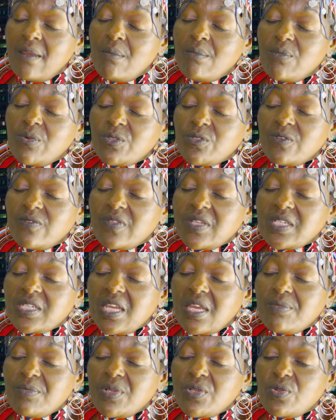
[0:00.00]
Most of the
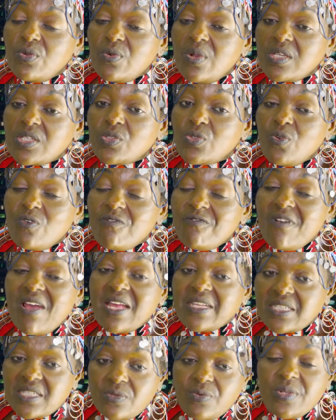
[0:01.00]
time when you work so
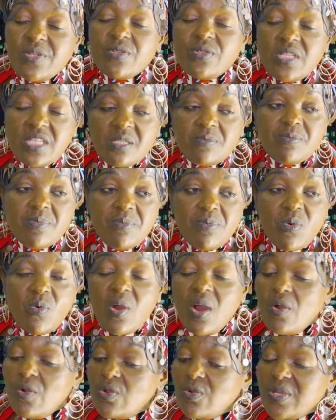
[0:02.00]
fast, when these people
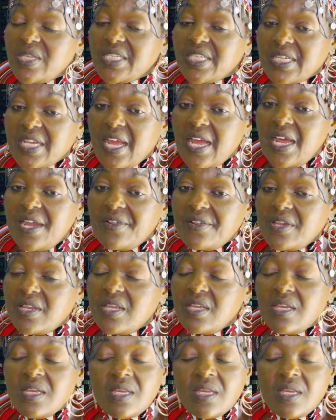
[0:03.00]
are always in a hurry,